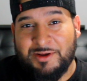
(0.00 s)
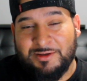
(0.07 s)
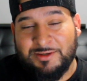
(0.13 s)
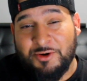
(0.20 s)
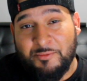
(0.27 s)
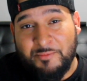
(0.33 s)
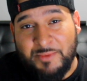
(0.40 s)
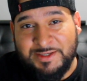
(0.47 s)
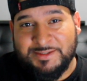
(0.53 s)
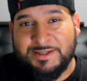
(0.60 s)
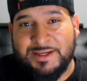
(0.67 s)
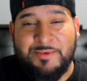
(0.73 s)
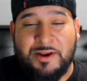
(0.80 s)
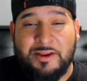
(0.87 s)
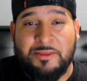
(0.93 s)
little money
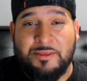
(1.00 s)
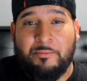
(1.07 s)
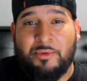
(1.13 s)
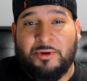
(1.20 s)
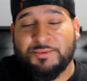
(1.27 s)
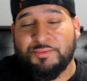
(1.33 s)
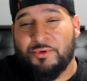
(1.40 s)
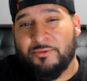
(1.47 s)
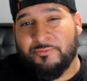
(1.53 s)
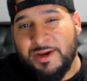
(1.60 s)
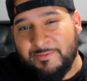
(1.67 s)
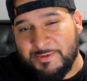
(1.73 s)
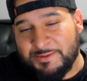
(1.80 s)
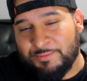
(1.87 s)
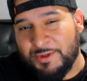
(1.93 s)
scheme out of the Baltimore
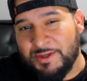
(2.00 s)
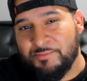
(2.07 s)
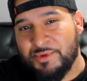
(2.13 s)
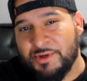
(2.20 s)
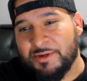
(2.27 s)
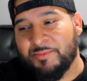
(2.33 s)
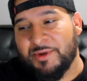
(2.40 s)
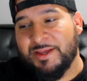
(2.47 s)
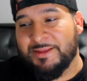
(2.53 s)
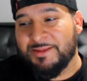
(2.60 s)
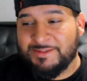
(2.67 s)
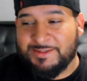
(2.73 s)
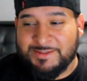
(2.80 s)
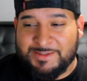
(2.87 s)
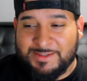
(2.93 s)
Ravens playbook, and
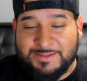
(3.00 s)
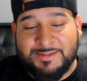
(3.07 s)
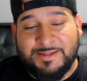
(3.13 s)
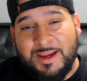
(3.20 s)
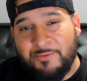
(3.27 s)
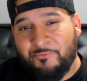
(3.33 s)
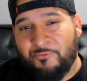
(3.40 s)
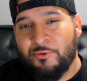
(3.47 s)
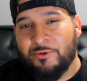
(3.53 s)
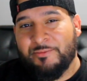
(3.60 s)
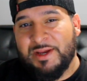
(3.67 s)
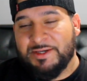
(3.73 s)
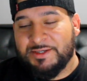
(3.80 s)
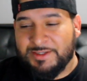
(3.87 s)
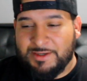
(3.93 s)
this is the same
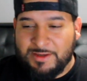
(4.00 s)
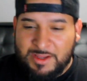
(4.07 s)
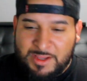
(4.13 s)
formation.